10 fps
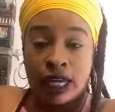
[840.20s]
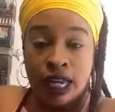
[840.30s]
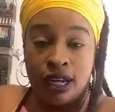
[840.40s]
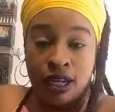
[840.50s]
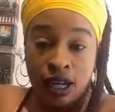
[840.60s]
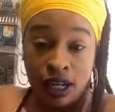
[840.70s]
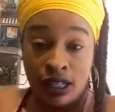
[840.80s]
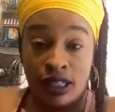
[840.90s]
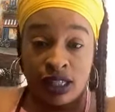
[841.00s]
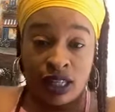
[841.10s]
fucking
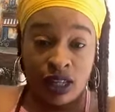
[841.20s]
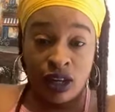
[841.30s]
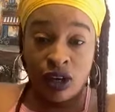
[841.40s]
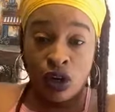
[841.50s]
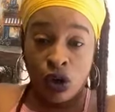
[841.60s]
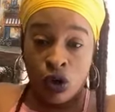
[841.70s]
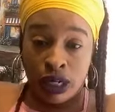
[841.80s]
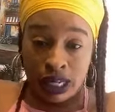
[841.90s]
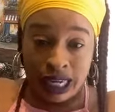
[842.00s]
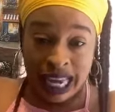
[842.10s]
girls.
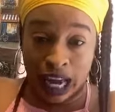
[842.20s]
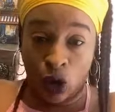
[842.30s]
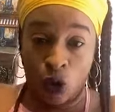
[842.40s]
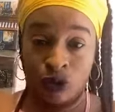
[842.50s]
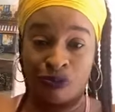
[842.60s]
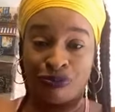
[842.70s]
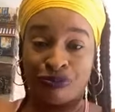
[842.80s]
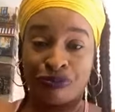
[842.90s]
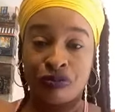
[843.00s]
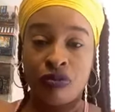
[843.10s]
Oh, the ghetto
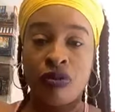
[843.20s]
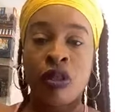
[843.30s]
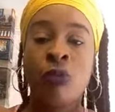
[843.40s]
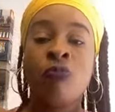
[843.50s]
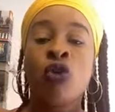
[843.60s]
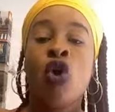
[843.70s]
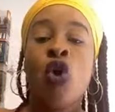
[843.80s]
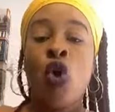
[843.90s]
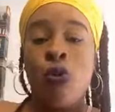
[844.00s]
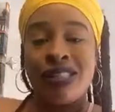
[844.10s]

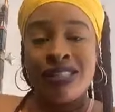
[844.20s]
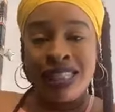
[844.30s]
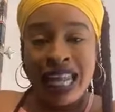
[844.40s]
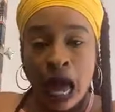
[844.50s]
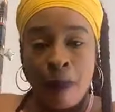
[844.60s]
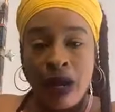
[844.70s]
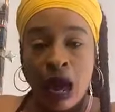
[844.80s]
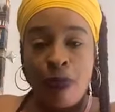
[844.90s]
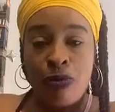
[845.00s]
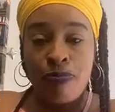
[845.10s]
who was
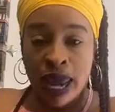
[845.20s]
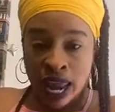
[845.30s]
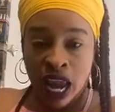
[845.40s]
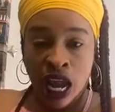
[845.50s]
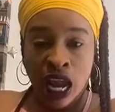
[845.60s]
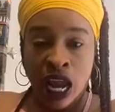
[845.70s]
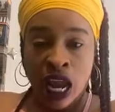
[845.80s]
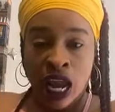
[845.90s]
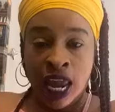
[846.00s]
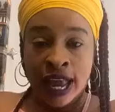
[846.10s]
slopping up at me,
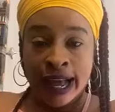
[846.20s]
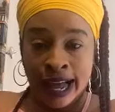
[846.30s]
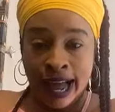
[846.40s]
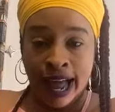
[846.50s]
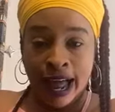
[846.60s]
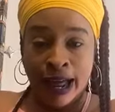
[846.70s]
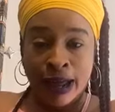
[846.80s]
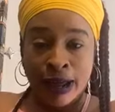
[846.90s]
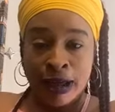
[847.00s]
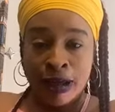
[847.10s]
huh?
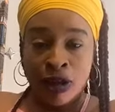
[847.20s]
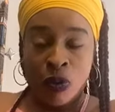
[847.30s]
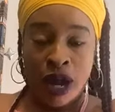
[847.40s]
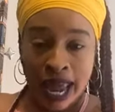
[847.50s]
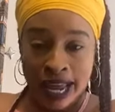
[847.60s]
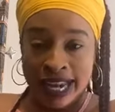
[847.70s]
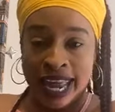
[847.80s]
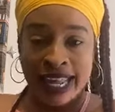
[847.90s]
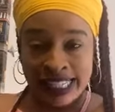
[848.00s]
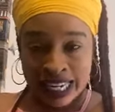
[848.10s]
When I had
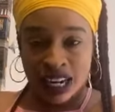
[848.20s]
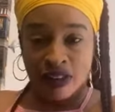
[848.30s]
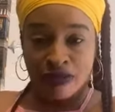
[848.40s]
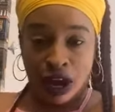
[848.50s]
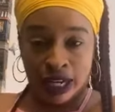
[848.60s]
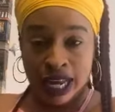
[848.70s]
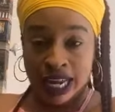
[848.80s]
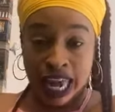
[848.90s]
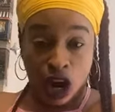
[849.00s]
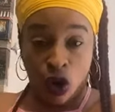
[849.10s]
to exit in the
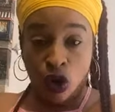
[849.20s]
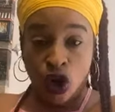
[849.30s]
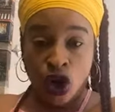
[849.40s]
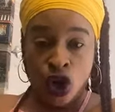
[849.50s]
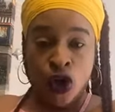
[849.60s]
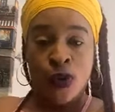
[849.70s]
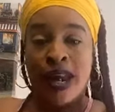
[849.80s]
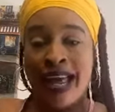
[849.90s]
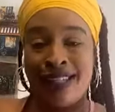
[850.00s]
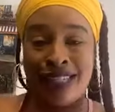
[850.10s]
fucking ghetto,
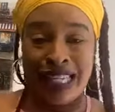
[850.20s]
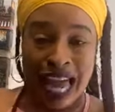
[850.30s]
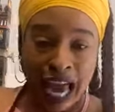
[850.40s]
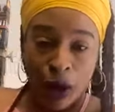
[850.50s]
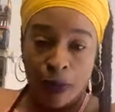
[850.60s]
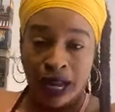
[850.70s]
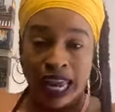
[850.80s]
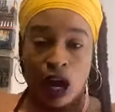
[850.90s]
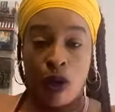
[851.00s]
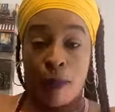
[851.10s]
when I slide up in
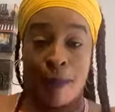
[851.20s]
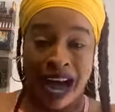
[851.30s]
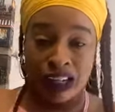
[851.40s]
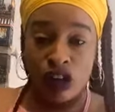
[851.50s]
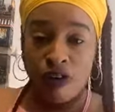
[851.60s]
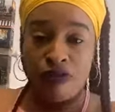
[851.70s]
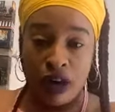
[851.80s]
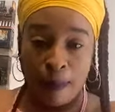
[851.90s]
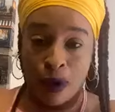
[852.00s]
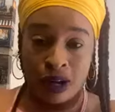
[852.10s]
the ghetto with a back chunk
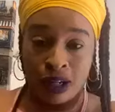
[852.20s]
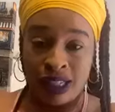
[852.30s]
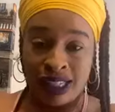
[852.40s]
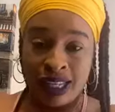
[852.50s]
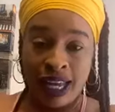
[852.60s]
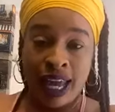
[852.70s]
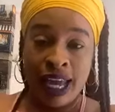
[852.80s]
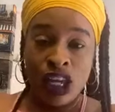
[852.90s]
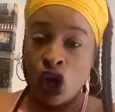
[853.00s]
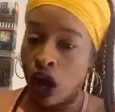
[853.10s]
full of bottles,
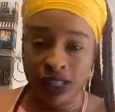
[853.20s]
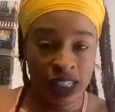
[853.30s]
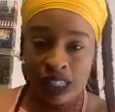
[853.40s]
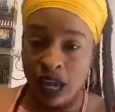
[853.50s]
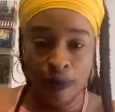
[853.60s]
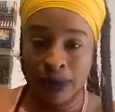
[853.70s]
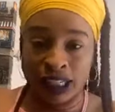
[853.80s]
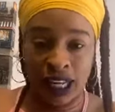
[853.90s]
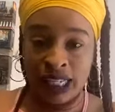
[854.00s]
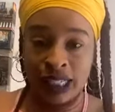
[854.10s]
y'all is the same
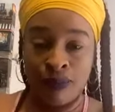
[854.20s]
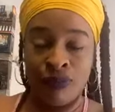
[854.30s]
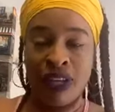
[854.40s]
bitches.